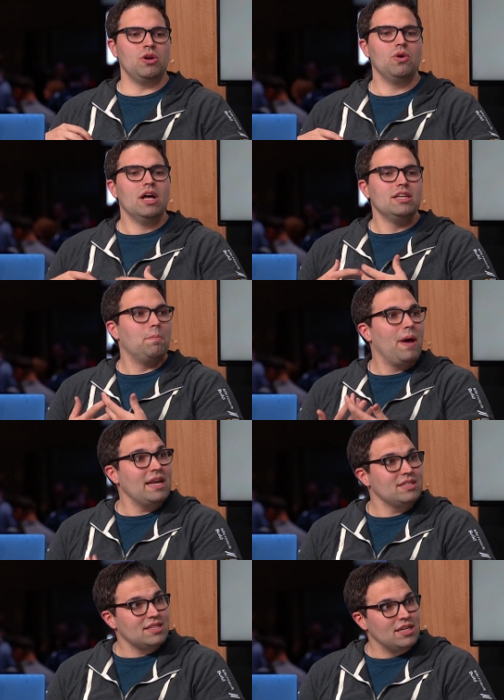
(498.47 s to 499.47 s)
new
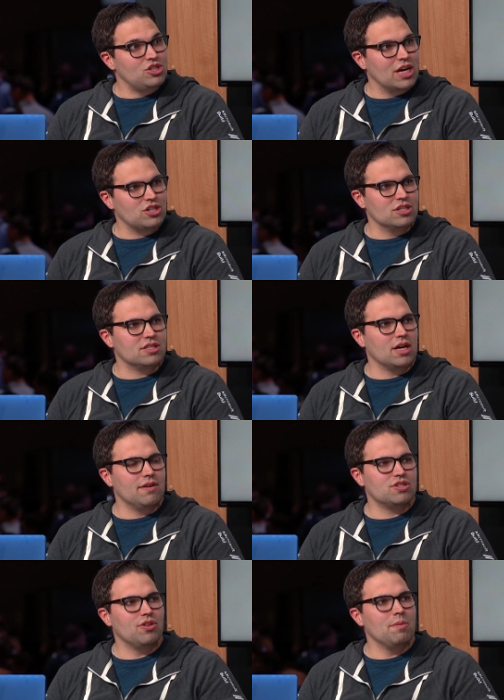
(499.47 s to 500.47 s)
dependency injection
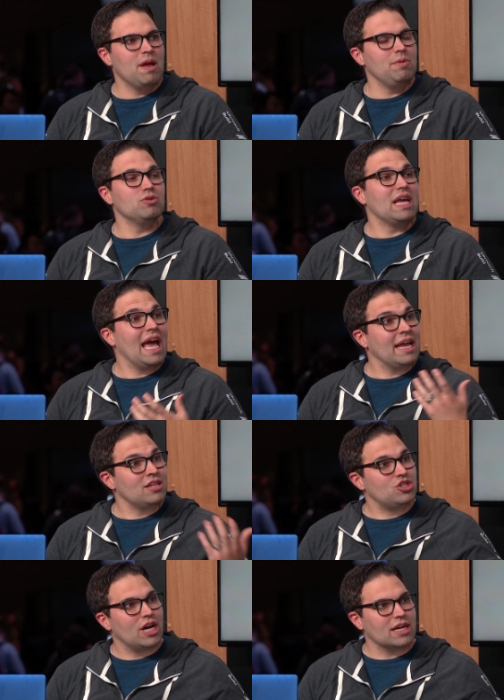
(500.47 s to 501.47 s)
stuff so that maybe you can
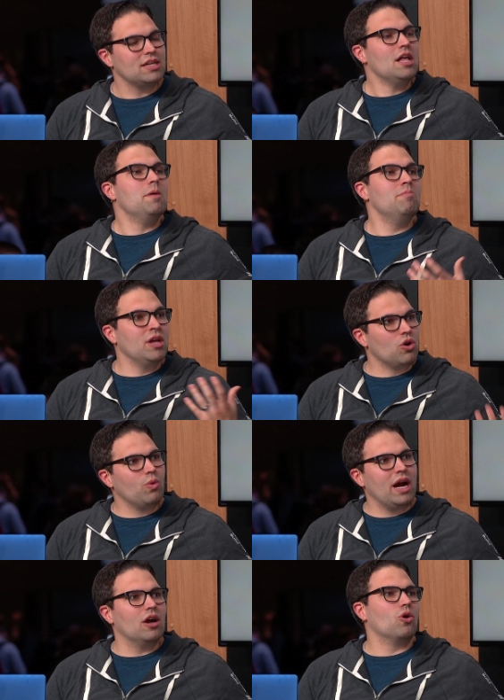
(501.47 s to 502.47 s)
inject
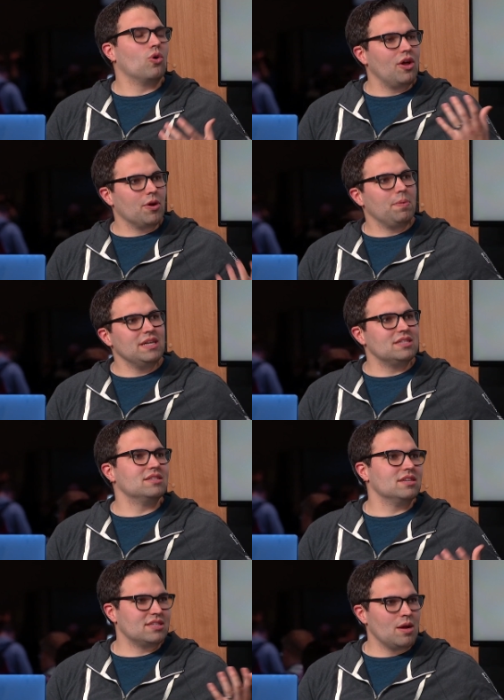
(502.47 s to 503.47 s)
middleware or other pieces
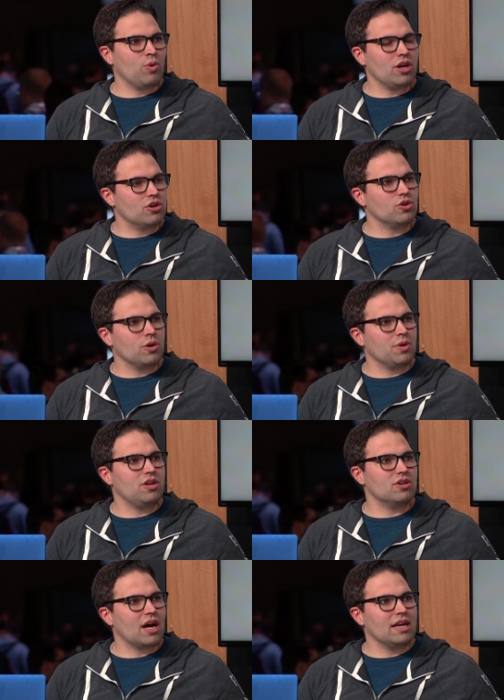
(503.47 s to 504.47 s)
the same way you're doing with
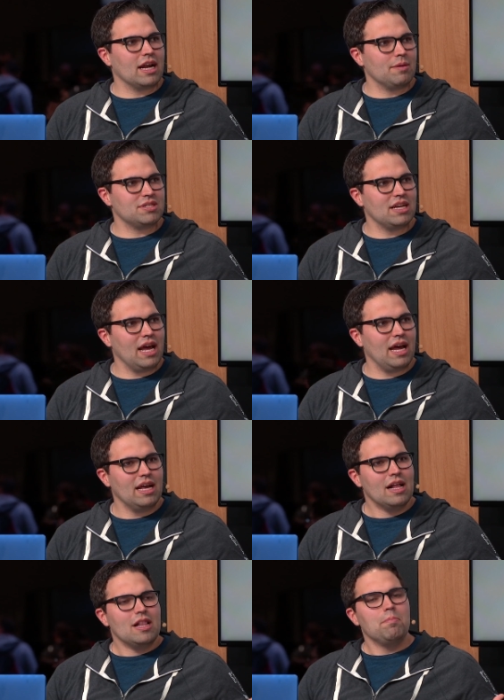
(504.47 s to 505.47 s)
your .NET apps today,
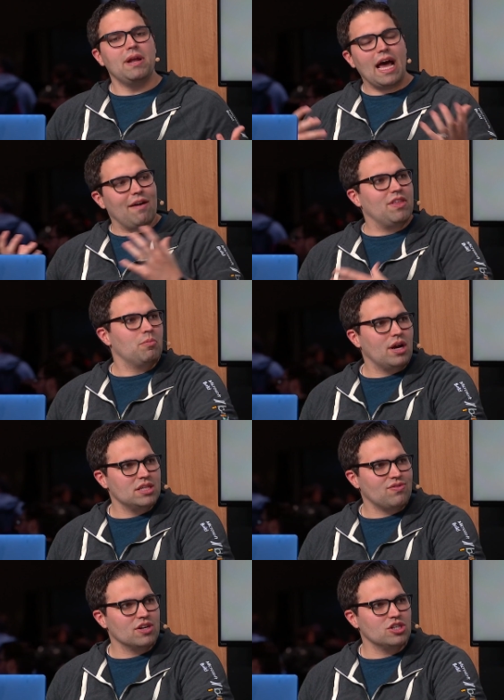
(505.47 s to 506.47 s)
but have them run
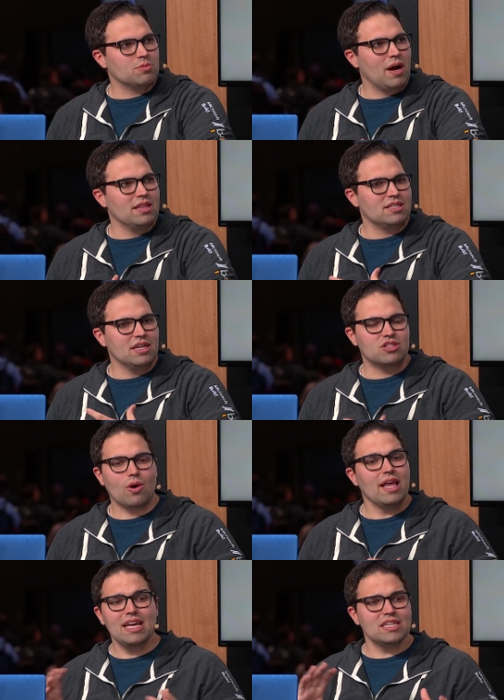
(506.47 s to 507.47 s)
as functions behind the scenes. So
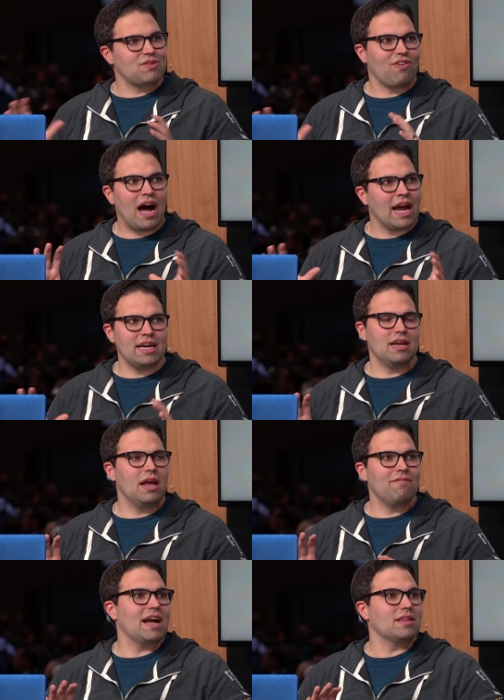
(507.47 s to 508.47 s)
I think it's fine. And
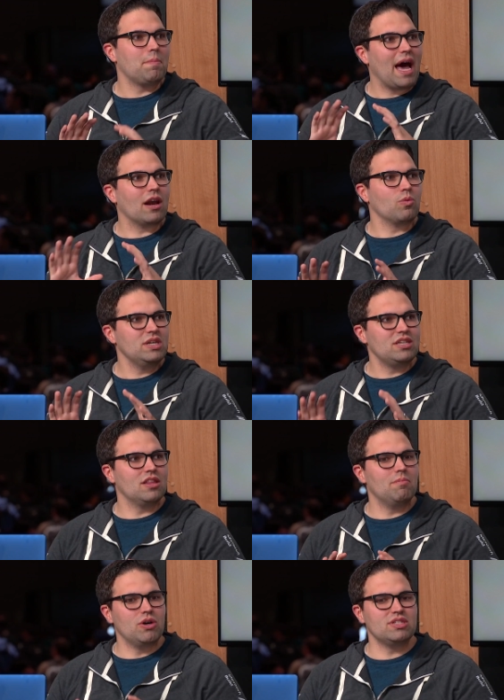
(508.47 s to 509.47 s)
in fact, the pattern we see
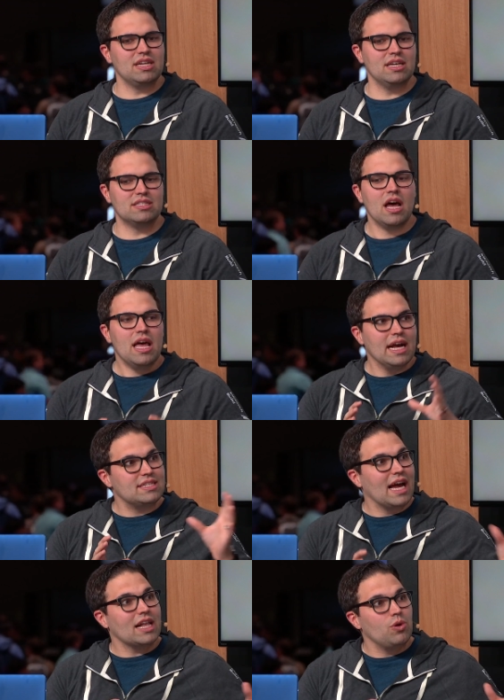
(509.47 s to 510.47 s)
the most is
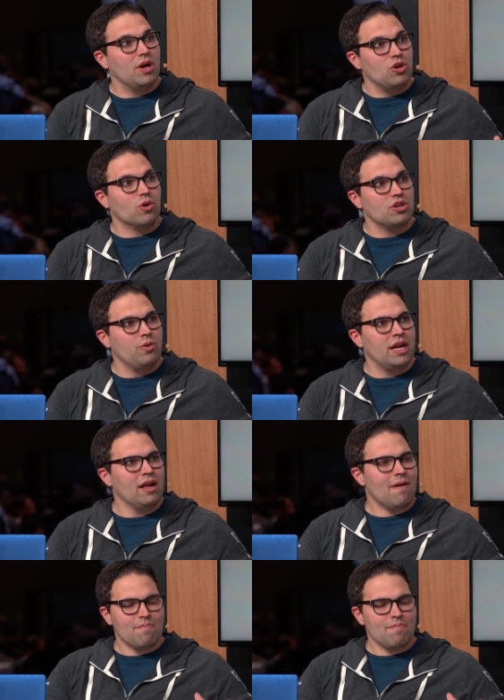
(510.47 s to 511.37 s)
exactly what you're doing.